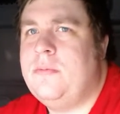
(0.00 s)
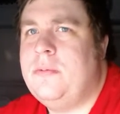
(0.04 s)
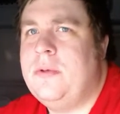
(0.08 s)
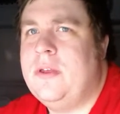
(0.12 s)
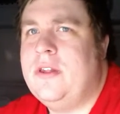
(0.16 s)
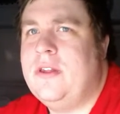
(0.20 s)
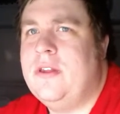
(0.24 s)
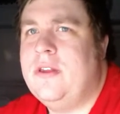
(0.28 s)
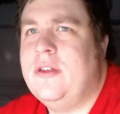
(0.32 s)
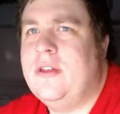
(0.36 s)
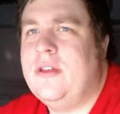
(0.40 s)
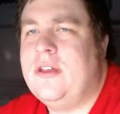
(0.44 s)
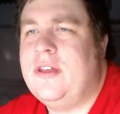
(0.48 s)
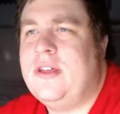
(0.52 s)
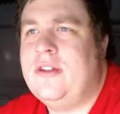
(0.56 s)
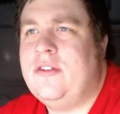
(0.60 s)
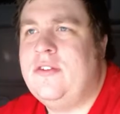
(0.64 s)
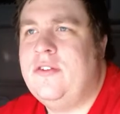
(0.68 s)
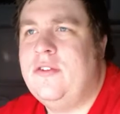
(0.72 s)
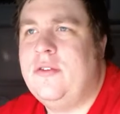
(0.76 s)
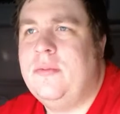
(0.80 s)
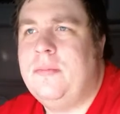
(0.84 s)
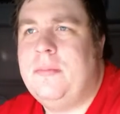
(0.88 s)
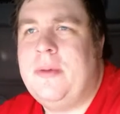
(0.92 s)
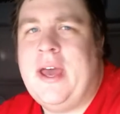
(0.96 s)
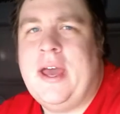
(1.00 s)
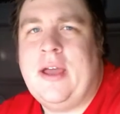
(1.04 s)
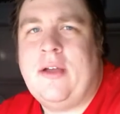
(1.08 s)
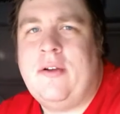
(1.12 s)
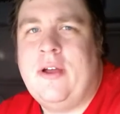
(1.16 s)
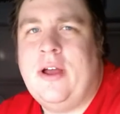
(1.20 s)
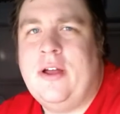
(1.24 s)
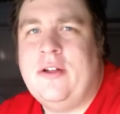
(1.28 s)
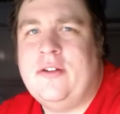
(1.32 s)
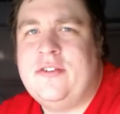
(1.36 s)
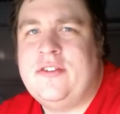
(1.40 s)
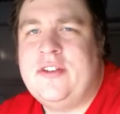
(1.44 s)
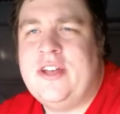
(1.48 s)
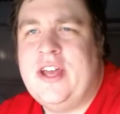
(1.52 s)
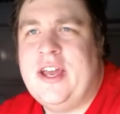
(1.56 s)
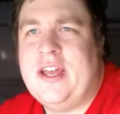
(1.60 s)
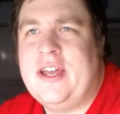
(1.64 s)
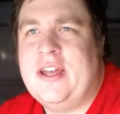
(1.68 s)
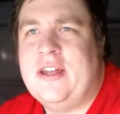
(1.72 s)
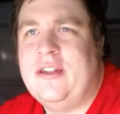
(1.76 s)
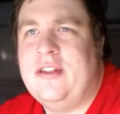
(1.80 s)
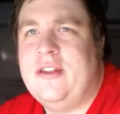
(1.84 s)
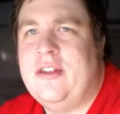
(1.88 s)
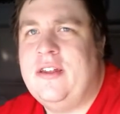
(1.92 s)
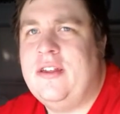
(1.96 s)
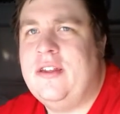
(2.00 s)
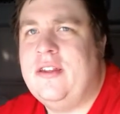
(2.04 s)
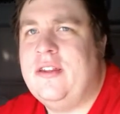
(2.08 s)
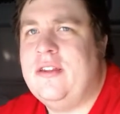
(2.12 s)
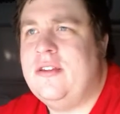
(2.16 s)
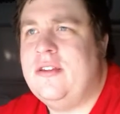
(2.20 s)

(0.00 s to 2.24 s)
do the background check and